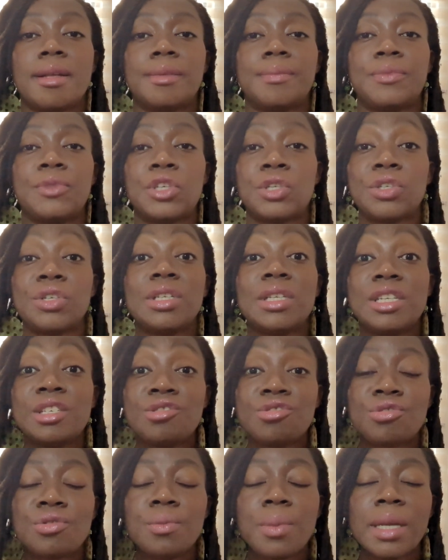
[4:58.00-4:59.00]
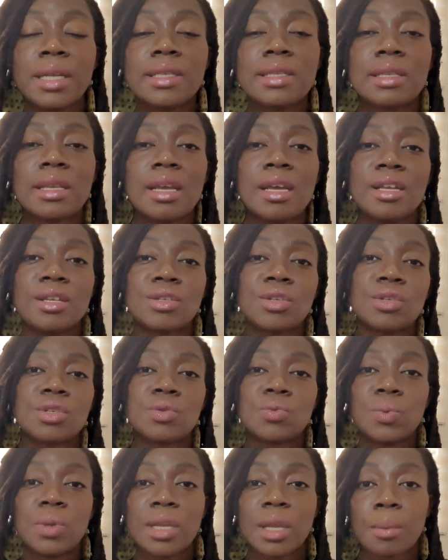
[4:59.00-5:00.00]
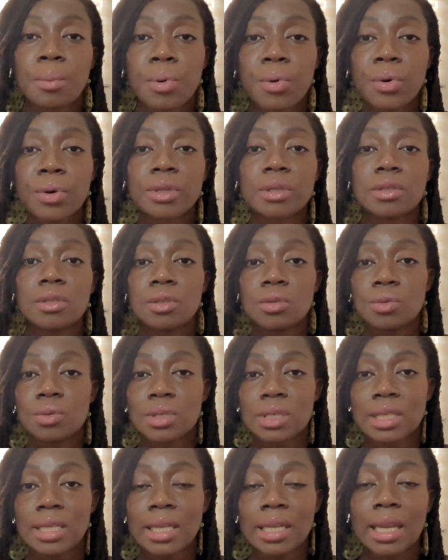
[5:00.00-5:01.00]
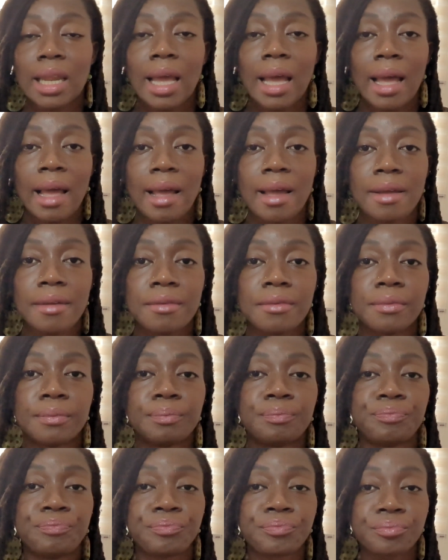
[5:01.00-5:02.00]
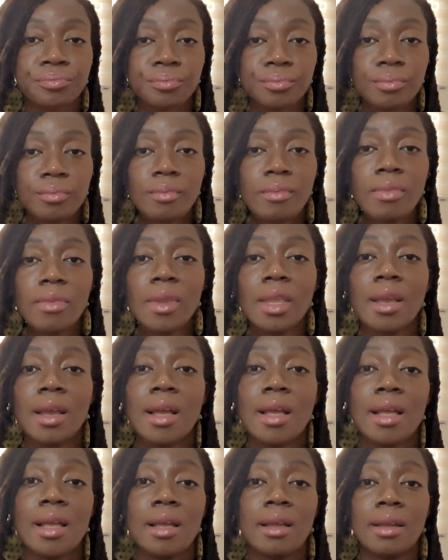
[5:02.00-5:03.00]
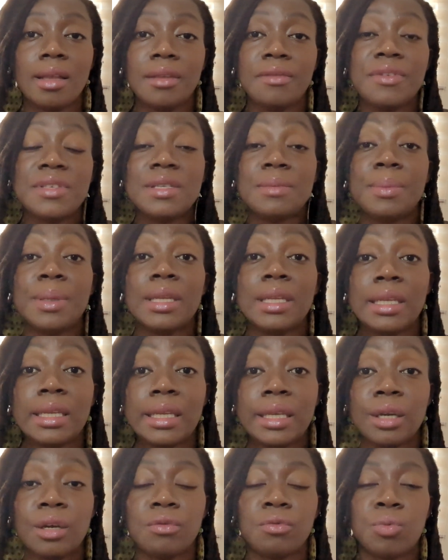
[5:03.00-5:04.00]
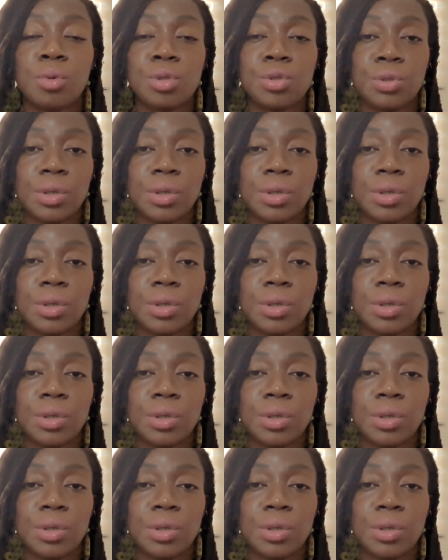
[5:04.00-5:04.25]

certain instruments. So it's really important to still have a visibility of what